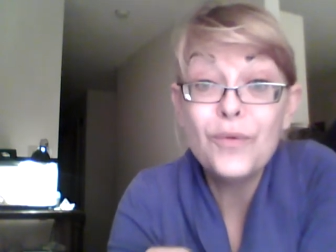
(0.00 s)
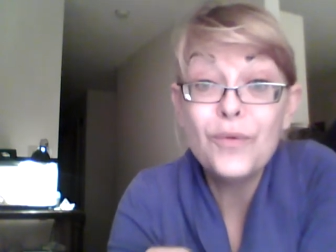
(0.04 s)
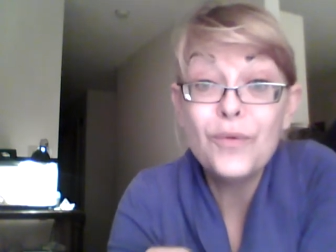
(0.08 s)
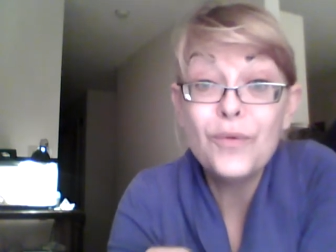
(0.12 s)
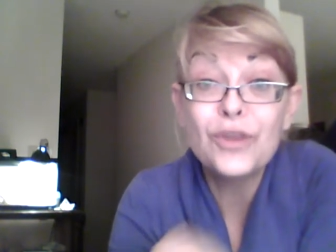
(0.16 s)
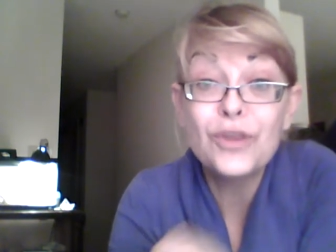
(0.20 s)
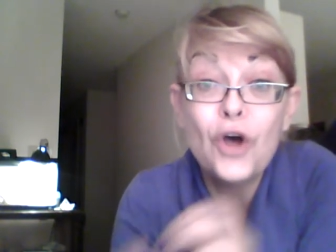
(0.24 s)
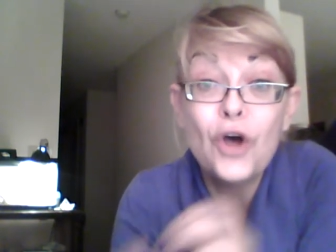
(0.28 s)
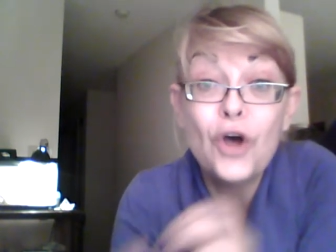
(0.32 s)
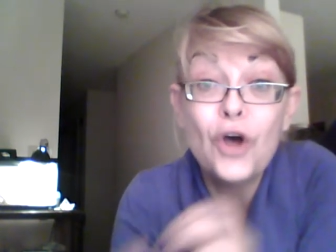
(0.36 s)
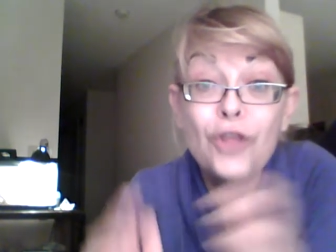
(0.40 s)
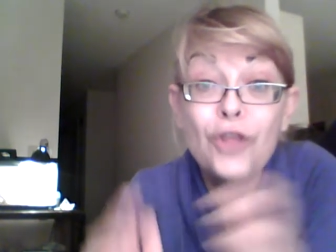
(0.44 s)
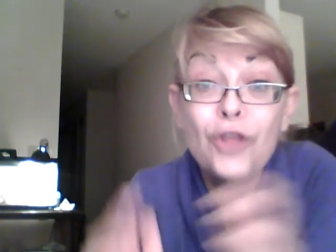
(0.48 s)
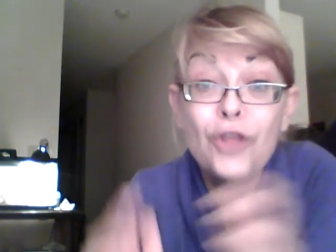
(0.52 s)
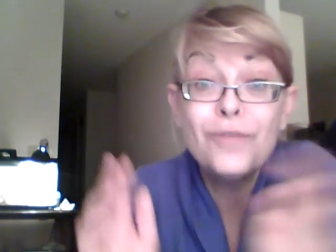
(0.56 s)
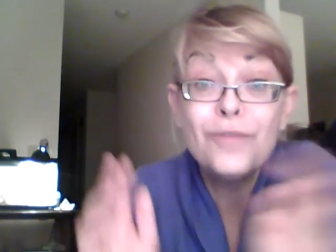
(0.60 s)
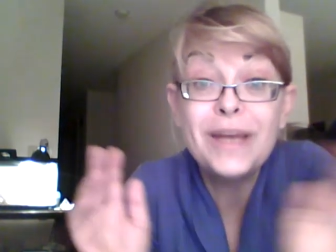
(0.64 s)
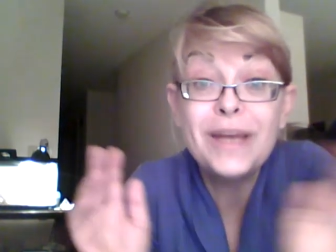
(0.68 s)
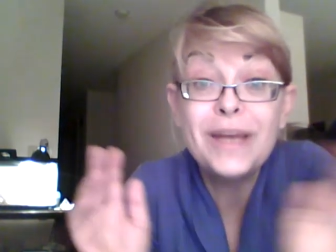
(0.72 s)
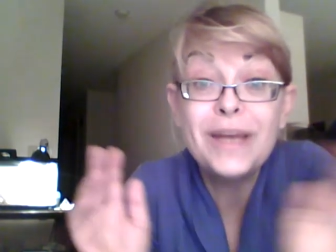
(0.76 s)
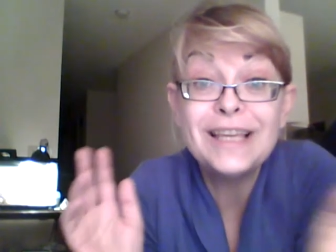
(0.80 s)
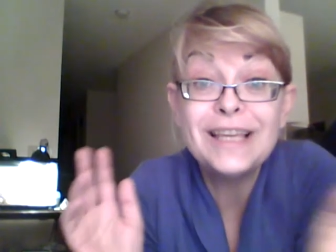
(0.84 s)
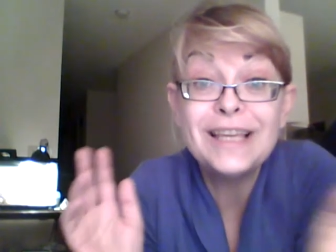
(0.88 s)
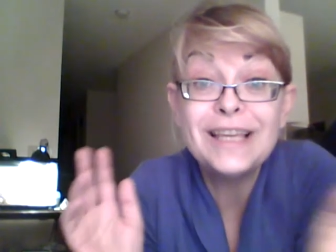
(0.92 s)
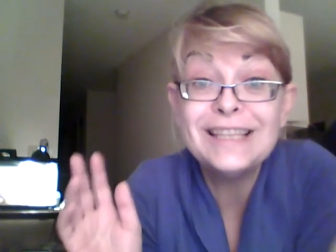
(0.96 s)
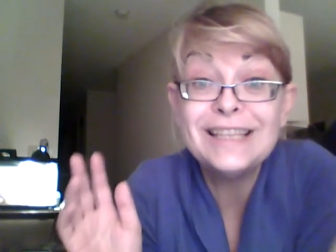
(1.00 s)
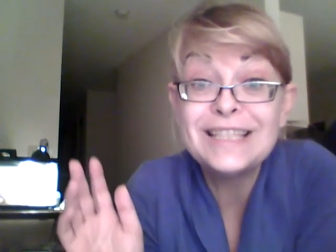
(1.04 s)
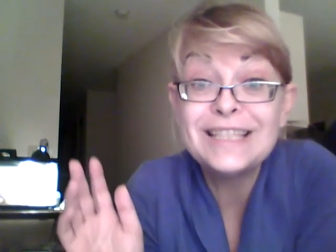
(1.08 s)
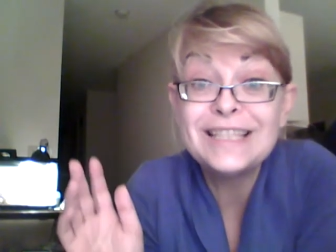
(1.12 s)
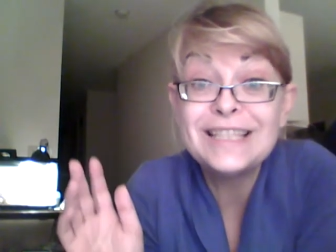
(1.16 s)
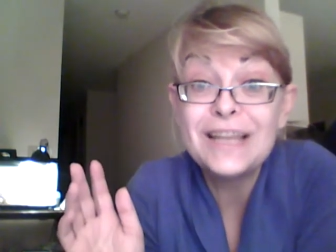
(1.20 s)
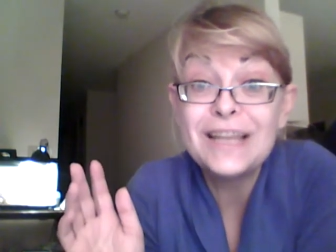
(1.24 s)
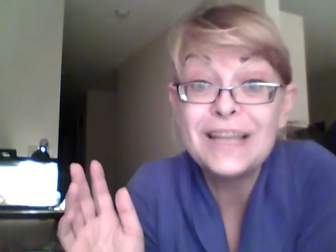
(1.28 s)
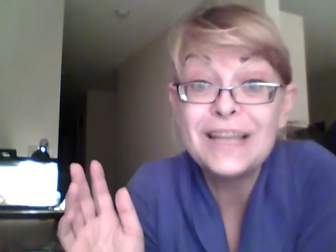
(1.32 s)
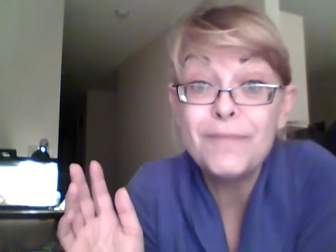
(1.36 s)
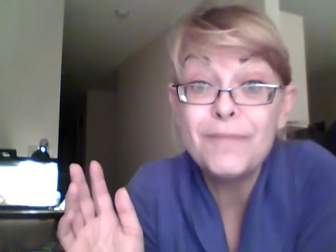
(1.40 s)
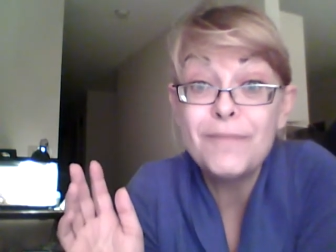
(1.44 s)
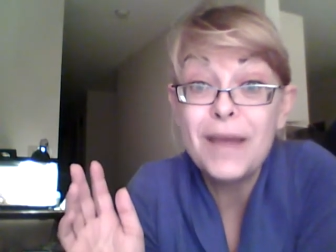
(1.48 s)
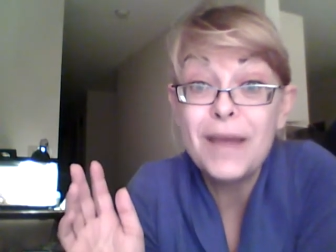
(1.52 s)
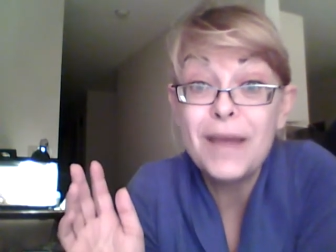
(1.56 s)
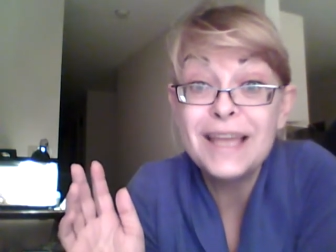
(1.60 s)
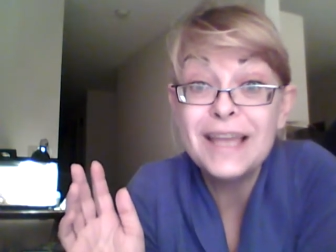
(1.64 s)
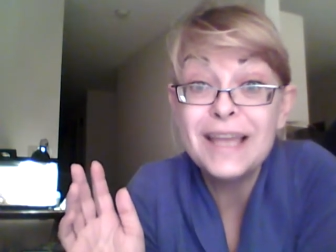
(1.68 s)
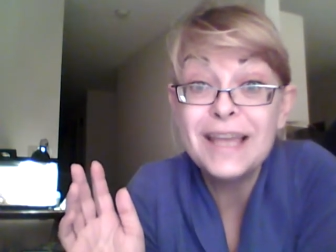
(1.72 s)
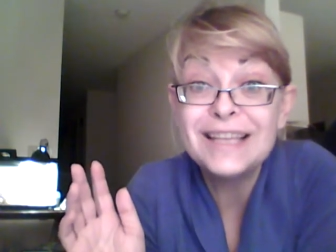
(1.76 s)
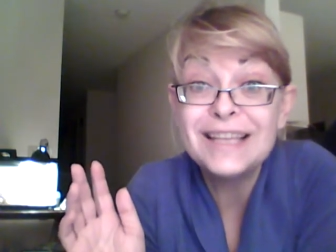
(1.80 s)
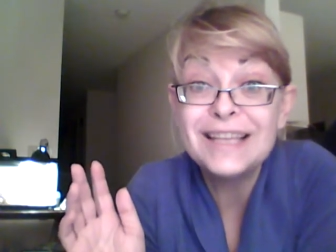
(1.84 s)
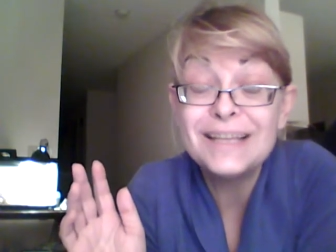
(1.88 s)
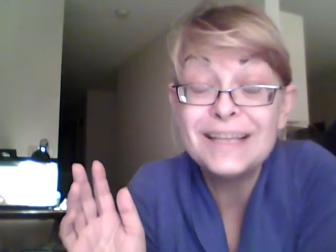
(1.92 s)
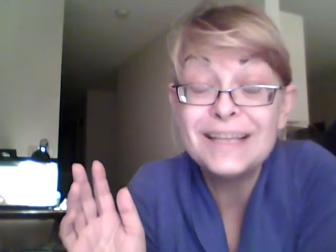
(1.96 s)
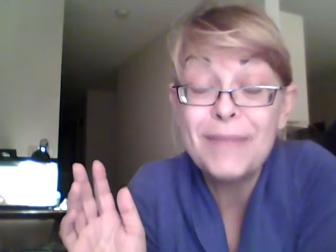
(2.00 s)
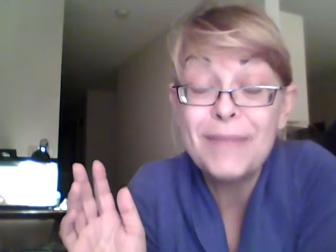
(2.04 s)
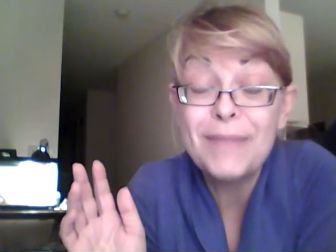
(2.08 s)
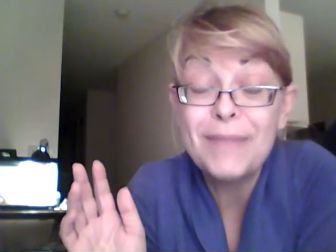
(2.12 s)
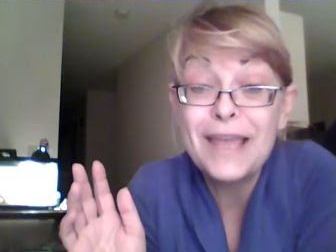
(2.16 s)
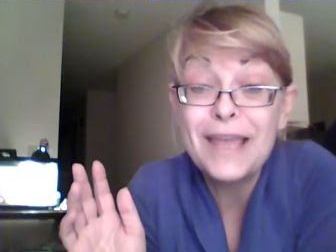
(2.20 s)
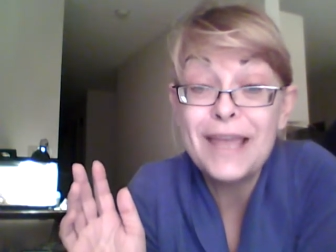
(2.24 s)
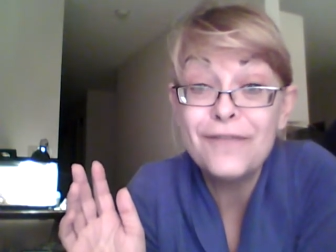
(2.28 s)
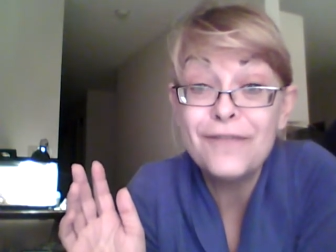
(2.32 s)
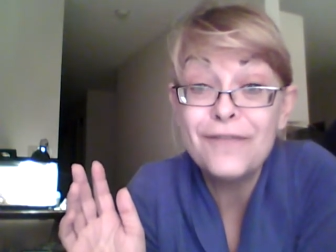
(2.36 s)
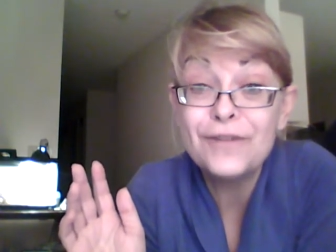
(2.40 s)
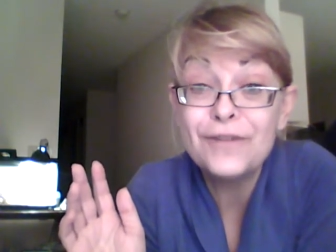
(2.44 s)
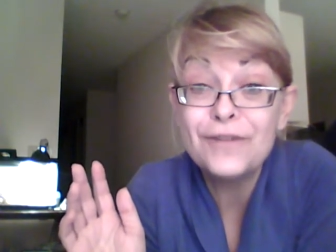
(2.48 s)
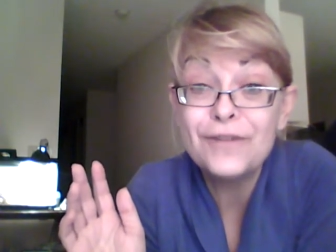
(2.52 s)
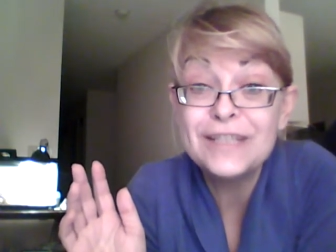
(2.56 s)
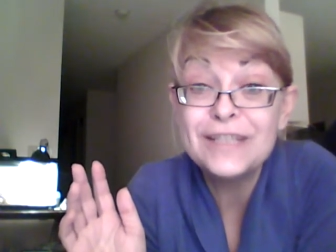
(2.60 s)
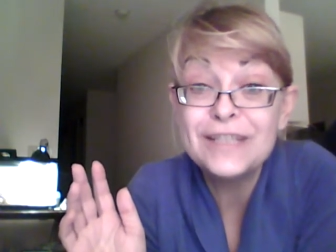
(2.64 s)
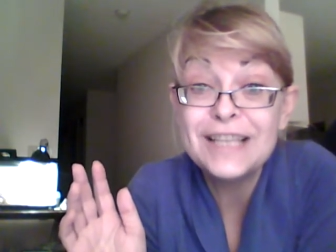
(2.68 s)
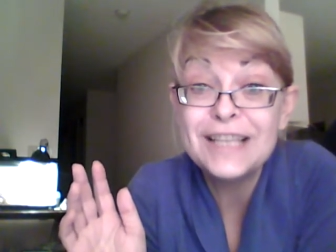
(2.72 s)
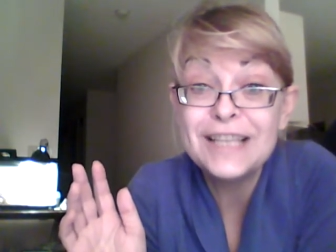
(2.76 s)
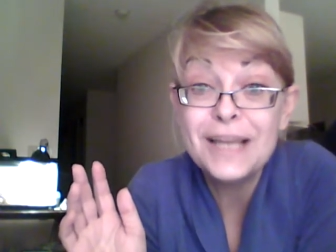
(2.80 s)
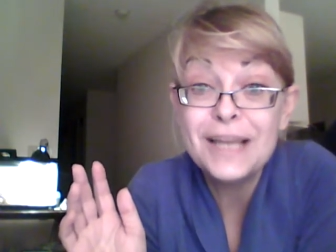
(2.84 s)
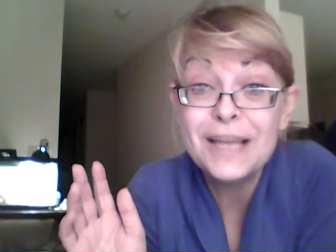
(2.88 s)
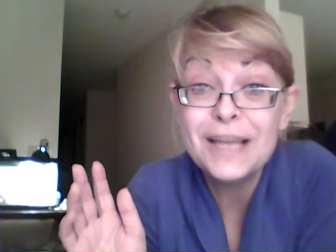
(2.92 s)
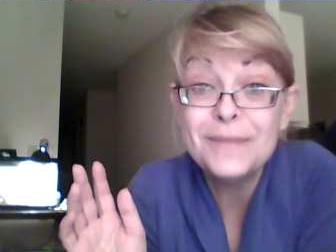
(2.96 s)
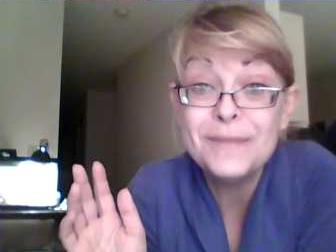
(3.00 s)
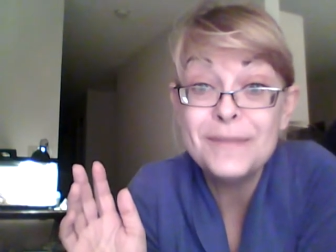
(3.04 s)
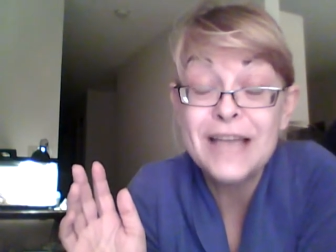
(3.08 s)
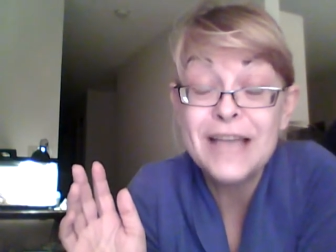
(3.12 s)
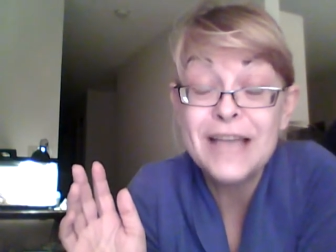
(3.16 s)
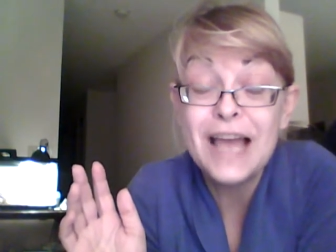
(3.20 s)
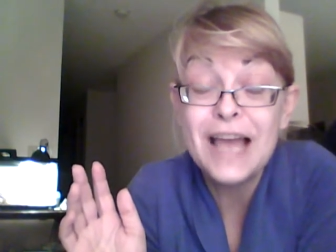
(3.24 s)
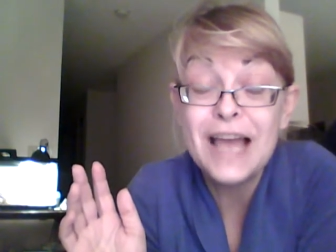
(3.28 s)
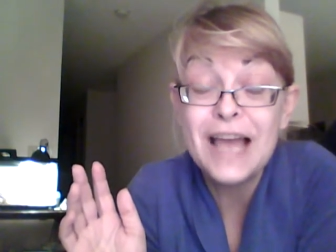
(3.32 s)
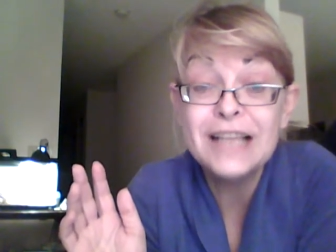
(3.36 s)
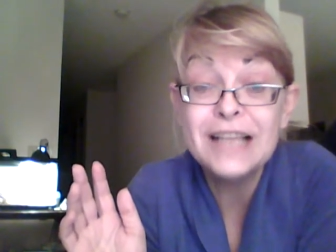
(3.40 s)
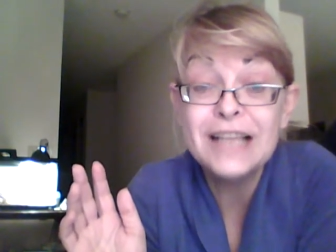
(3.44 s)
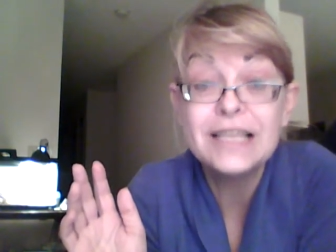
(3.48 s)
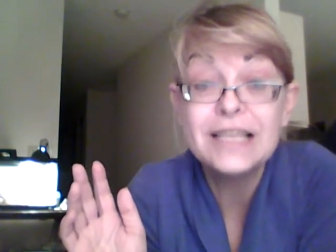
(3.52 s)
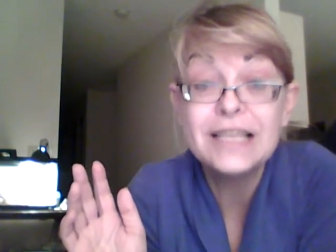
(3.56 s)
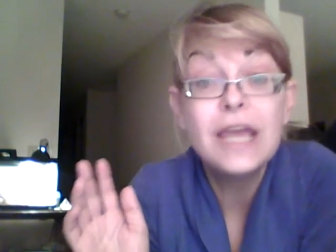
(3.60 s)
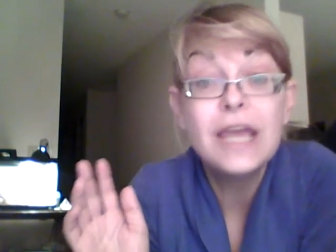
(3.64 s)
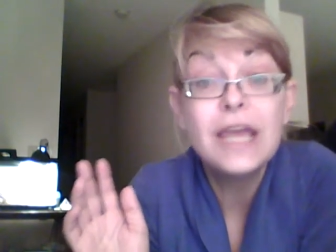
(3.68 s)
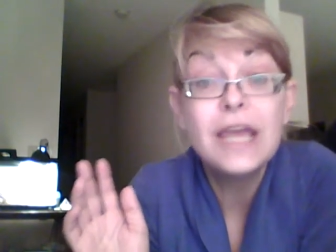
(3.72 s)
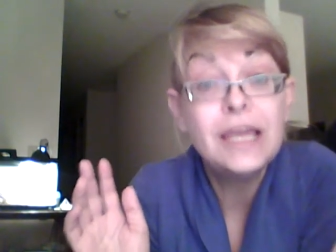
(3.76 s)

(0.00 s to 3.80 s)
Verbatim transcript: with all the money, instead of buying it, paying for his income tax,